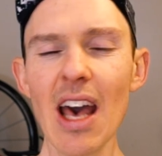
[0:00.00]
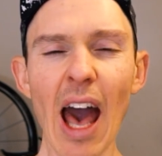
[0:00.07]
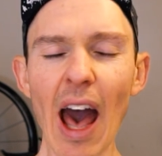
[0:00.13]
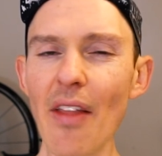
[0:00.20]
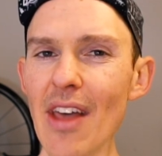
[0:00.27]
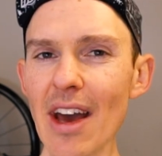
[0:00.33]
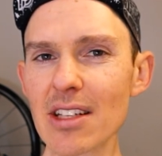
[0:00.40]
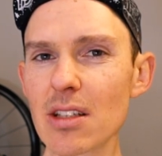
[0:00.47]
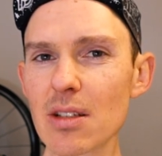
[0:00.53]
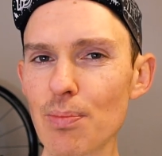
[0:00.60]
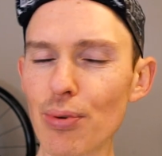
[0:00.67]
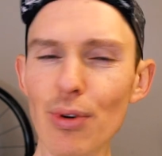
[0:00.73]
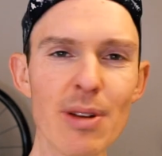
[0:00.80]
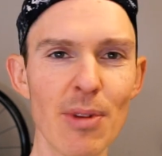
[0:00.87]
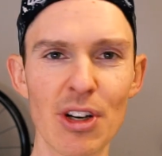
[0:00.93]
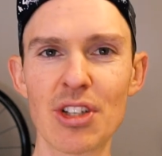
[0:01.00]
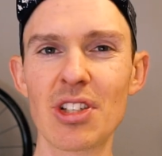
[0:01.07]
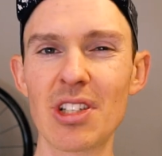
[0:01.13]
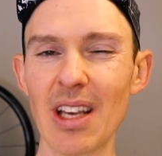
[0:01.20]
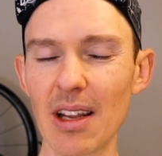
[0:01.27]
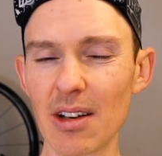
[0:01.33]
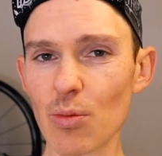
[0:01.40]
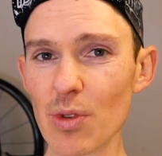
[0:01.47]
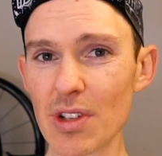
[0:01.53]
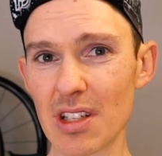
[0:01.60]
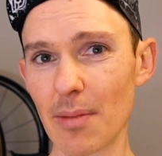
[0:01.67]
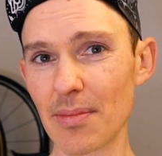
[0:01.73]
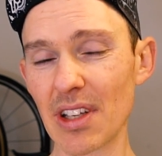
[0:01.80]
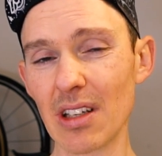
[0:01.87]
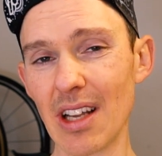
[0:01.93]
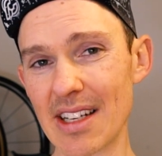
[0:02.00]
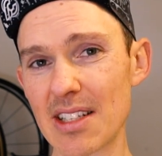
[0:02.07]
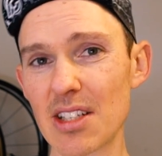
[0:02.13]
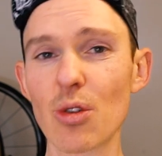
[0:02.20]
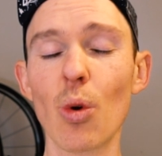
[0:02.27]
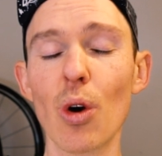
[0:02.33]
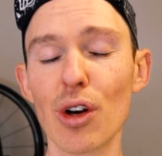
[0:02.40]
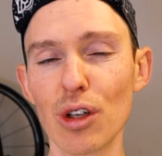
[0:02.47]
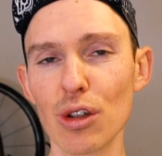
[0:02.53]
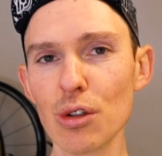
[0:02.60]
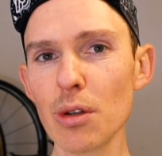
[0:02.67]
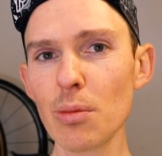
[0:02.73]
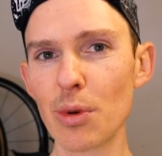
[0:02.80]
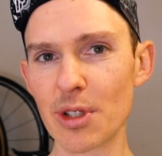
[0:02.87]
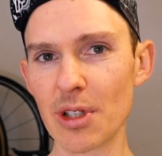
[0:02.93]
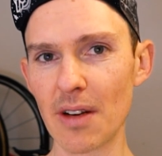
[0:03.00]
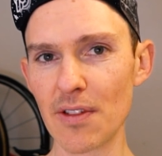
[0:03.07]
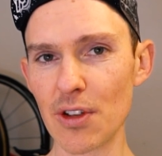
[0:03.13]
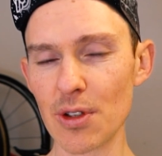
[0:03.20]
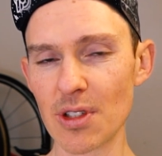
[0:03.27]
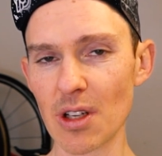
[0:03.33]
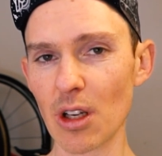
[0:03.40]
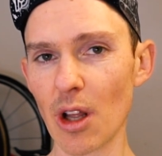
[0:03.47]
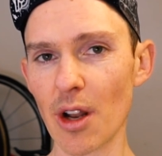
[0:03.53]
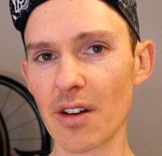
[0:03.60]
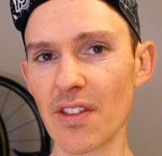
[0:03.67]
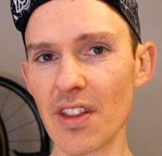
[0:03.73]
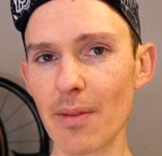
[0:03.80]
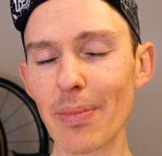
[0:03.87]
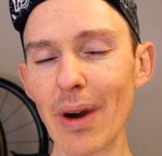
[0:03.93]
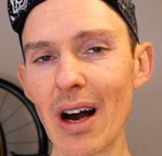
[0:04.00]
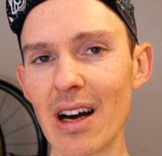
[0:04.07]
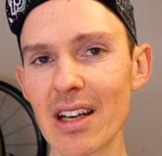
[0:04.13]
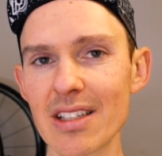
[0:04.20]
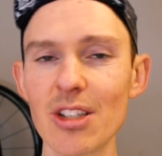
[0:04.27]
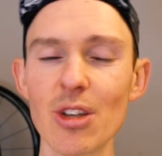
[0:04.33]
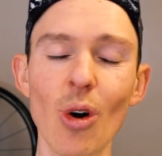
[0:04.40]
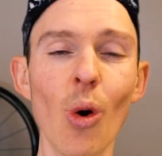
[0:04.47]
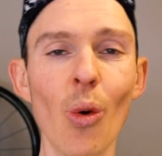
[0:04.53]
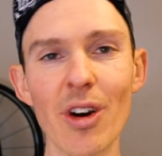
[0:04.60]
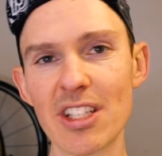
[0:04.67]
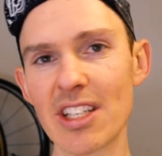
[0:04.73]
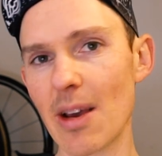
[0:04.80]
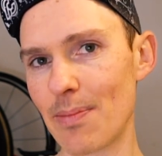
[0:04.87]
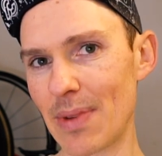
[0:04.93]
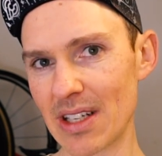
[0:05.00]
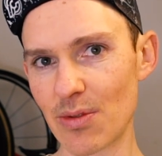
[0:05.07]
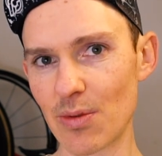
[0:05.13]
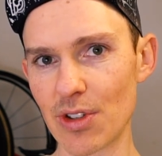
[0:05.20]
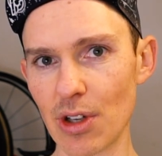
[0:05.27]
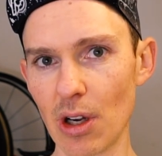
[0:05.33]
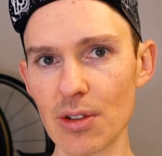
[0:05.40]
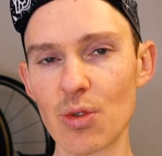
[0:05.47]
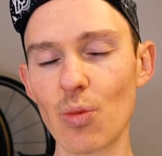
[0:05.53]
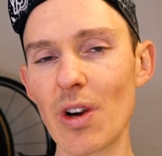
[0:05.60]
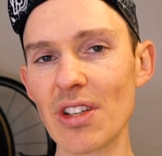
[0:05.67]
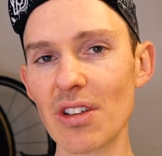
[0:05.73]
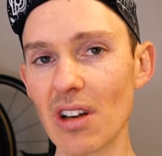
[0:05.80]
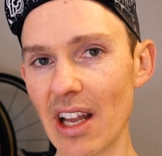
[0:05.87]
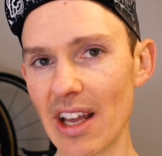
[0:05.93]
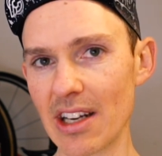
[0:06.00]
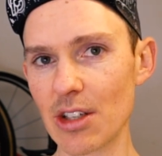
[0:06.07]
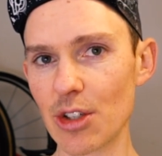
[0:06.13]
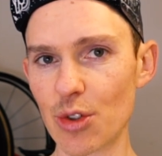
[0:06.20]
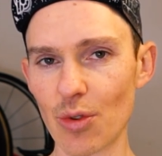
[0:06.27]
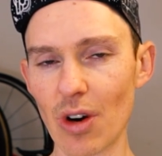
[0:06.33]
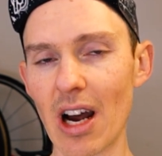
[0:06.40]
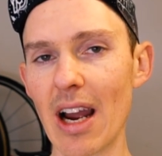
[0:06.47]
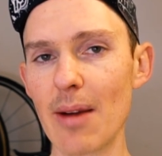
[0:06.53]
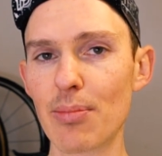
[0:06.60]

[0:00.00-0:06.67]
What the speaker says: And that's pretty much standard with something like Squirt Lube, which I've used a lot of in the past. You always get best results when you let it dry